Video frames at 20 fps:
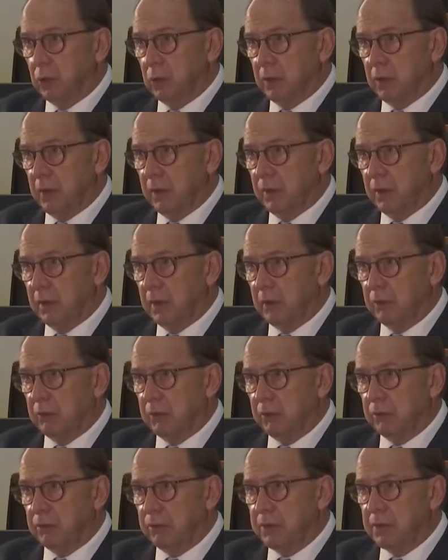to another
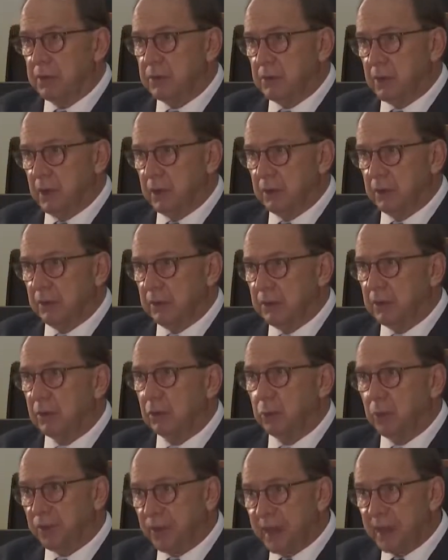level of detail and deal
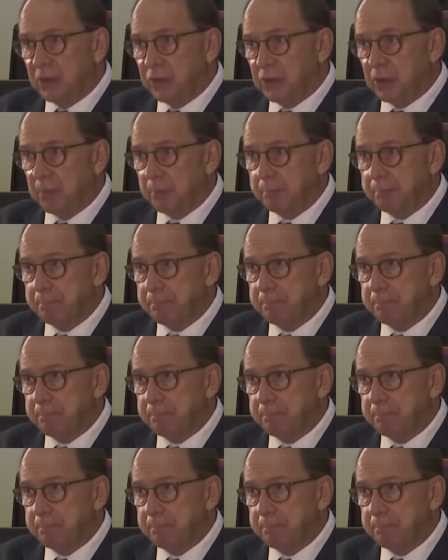with Eskom.